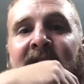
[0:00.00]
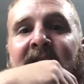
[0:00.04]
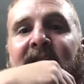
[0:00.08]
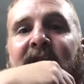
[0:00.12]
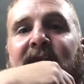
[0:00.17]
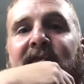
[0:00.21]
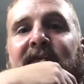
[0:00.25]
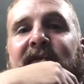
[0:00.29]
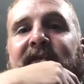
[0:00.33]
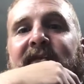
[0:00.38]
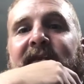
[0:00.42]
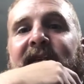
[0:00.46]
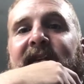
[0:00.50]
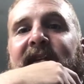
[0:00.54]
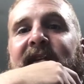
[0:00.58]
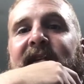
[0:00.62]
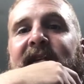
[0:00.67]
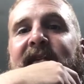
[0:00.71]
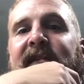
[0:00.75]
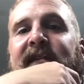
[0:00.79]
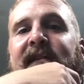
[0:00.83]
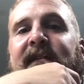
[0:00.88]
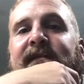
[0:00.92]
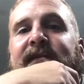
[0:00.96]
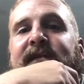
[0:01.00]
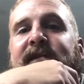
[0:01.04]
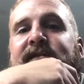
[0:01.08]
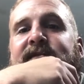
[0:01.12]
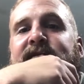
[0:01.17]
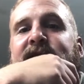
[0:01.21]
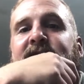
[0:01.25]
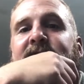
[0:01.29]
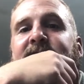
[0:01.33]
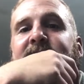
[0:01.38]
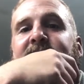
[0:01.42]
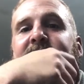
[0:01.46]
what do I think of the
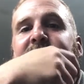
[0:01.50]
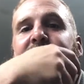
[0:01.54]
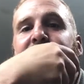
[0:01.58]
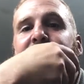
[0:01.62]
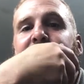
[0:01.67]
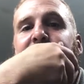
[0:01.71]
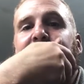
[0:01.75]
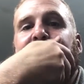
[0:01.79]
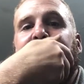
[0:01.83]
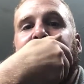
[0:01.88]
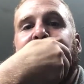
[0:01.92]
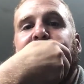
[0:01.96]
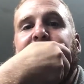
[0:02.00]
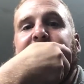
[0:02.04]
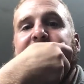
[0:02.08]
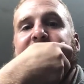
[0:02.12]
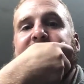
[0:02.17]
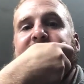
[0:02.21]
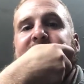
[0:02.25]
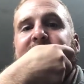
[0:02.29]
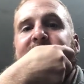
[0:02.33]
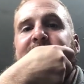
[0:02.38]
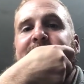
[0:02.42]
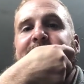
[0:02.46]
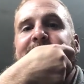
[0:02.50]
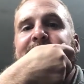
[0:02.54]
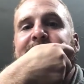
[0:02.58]
German Luger pistol?